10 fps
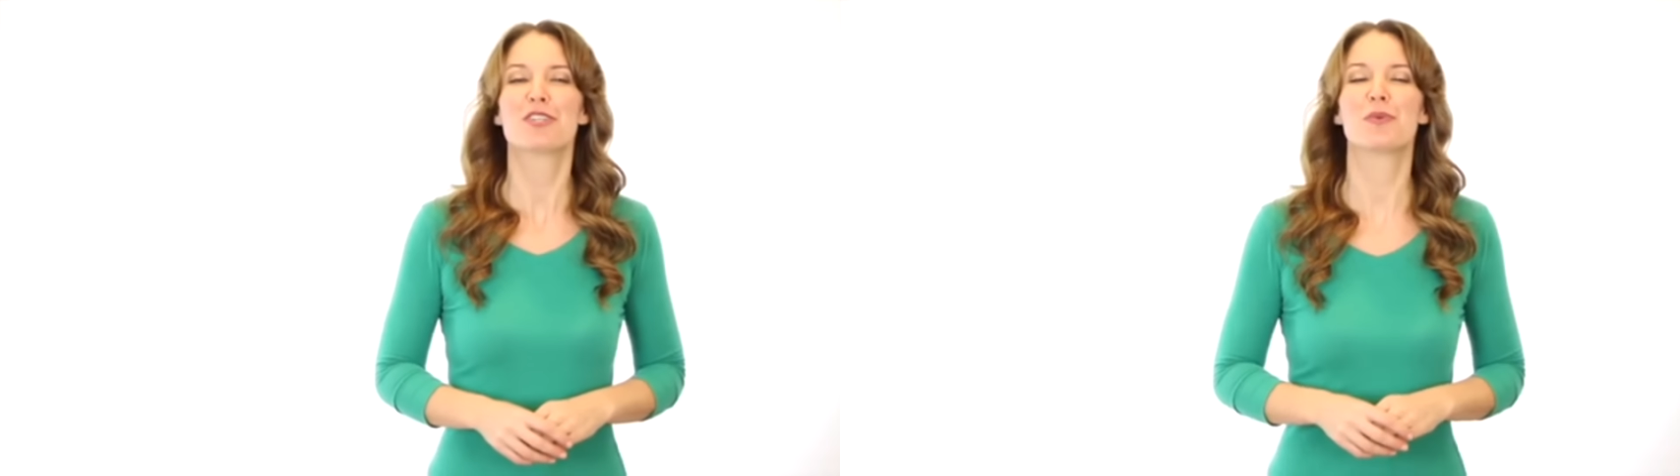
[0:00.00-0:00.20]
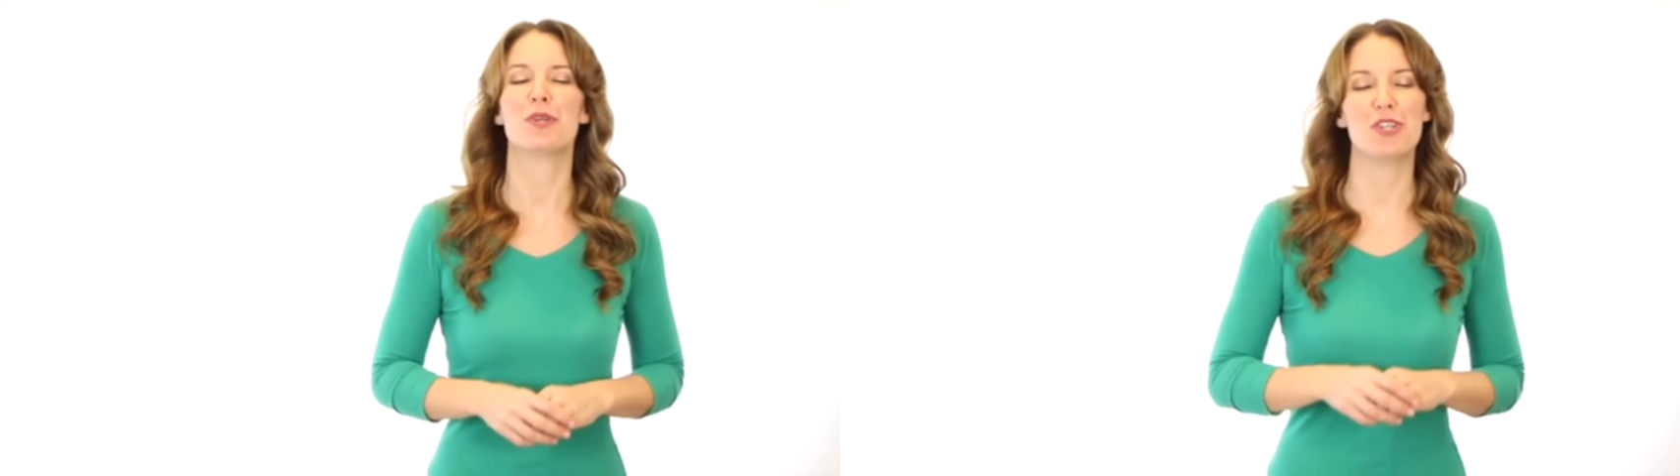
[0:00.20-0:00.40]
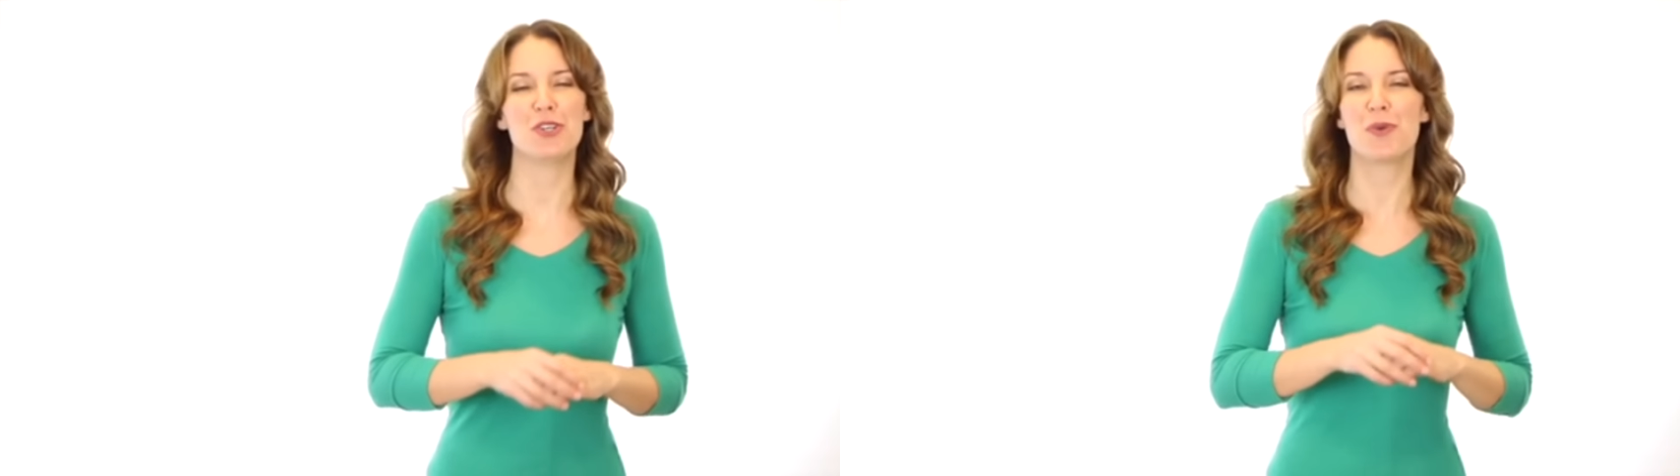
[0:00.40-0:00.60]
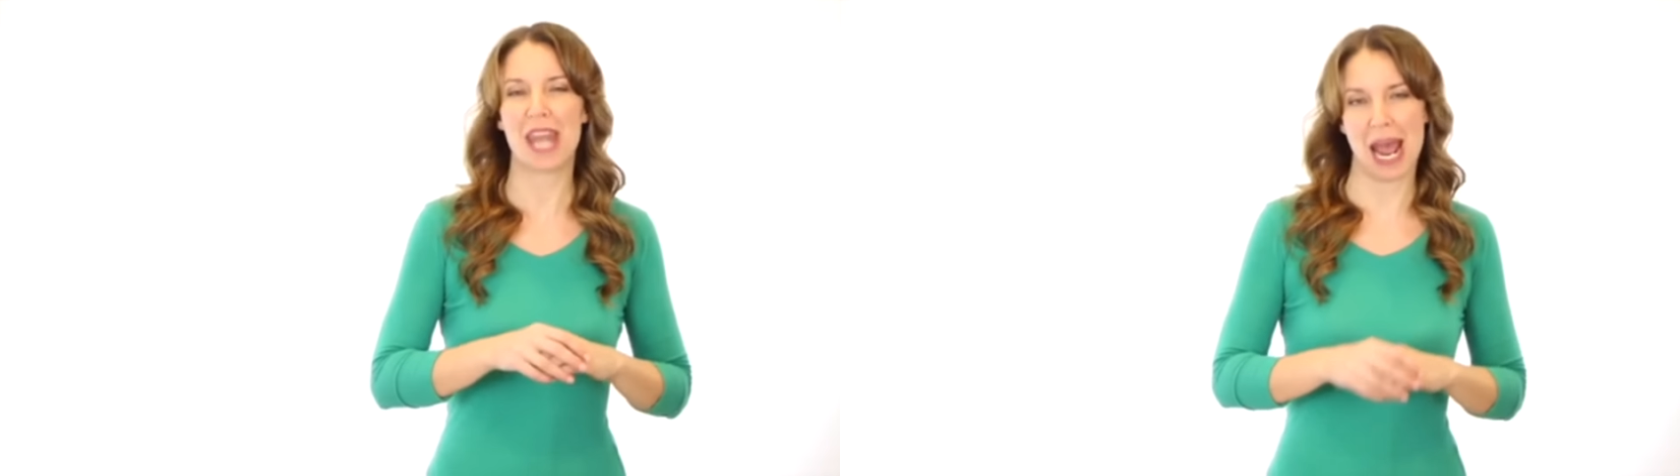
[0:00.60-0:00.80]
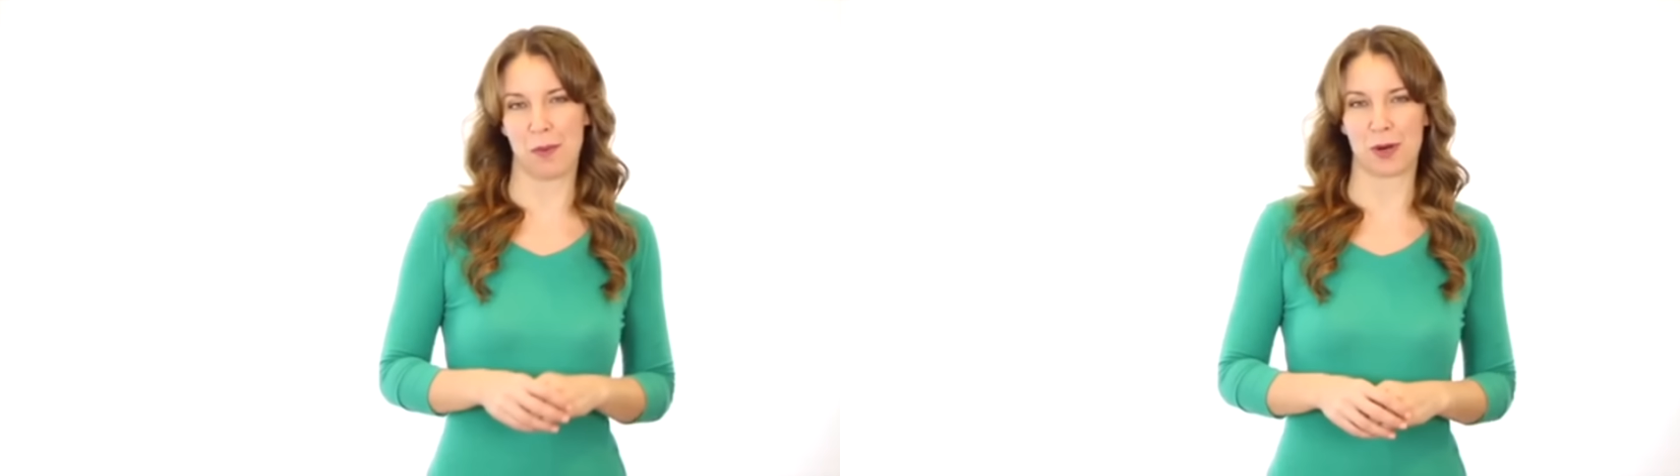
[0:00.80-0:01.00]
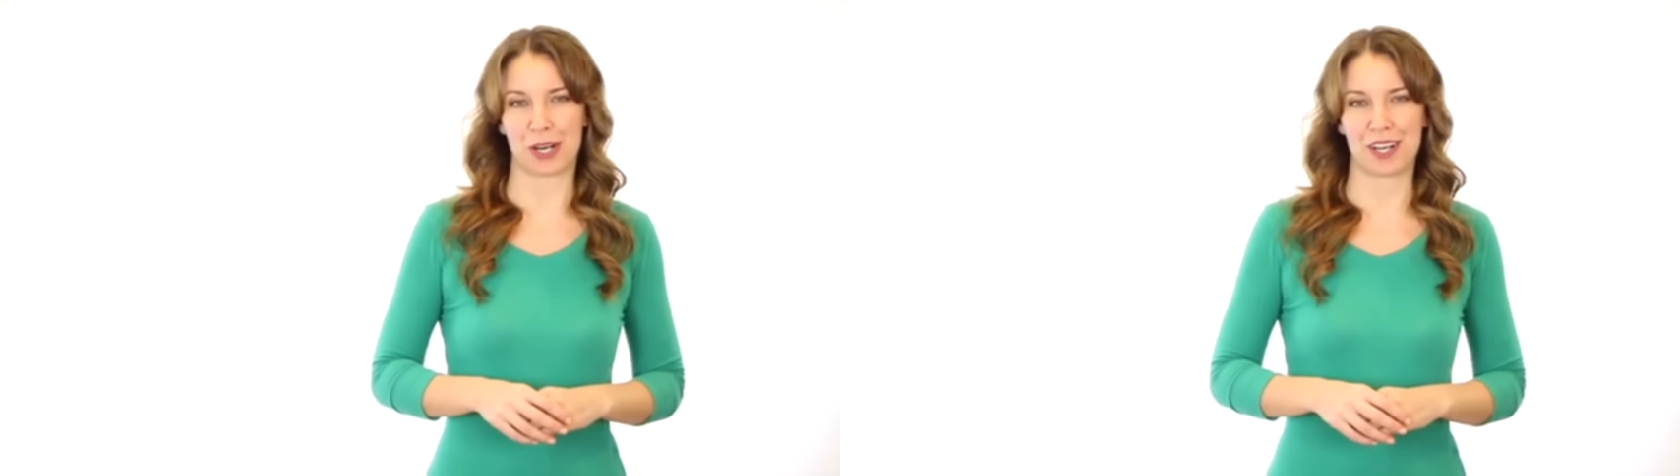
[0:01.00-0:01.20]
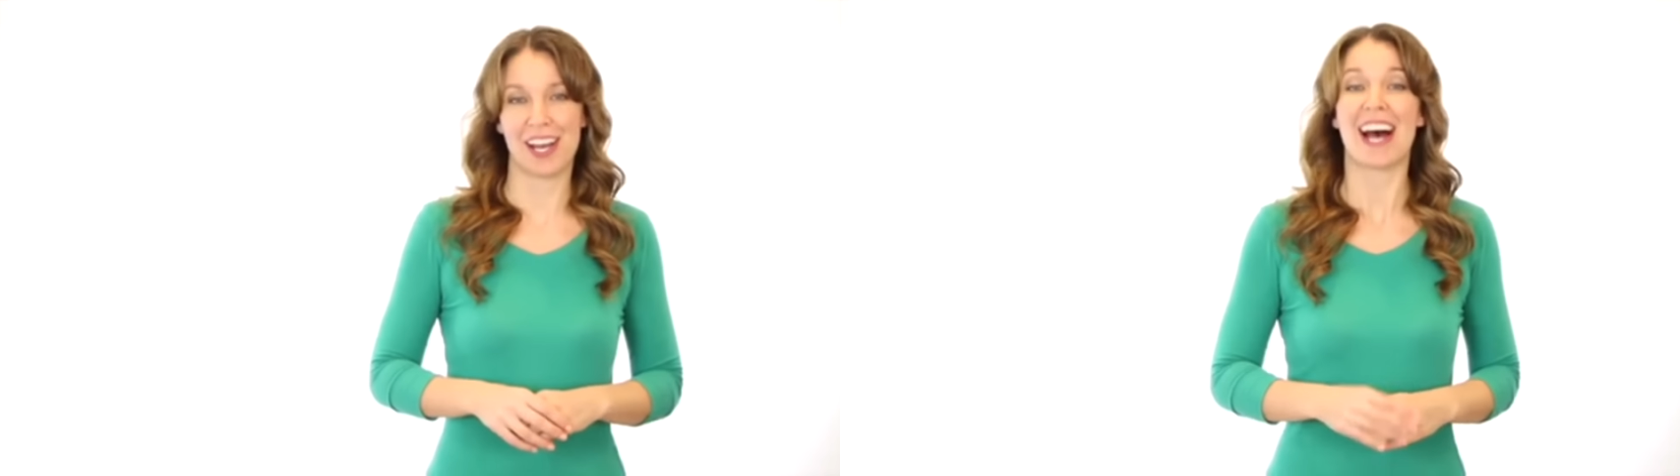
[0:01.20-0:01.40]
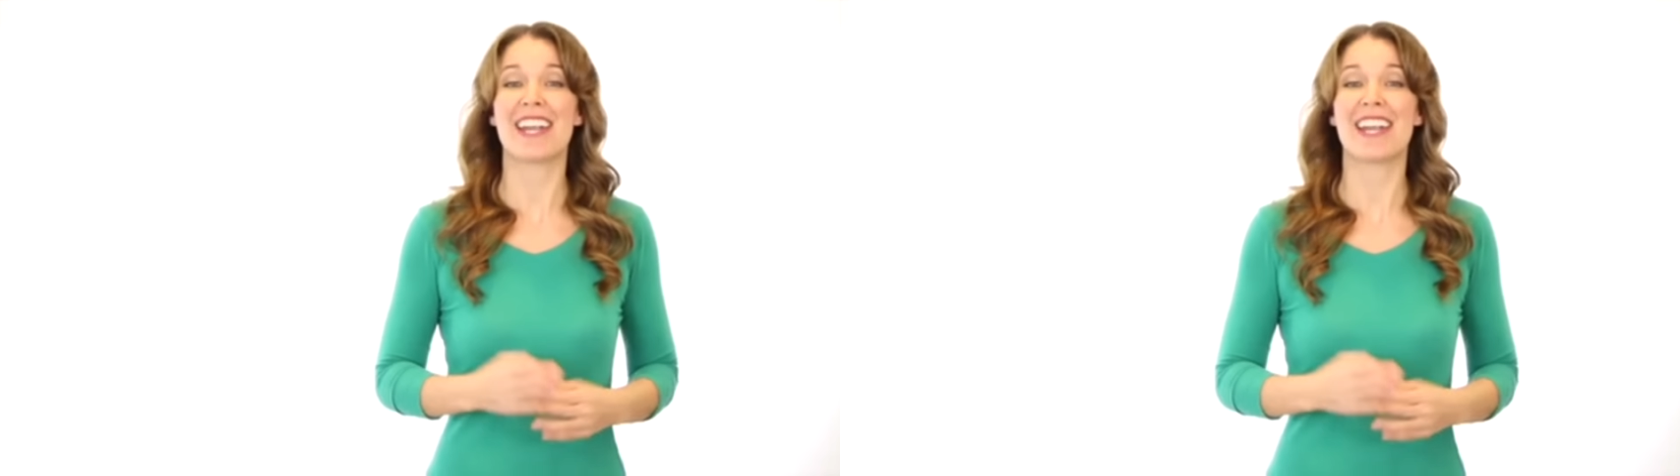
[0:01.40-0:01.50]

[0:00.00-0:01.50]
to a new network,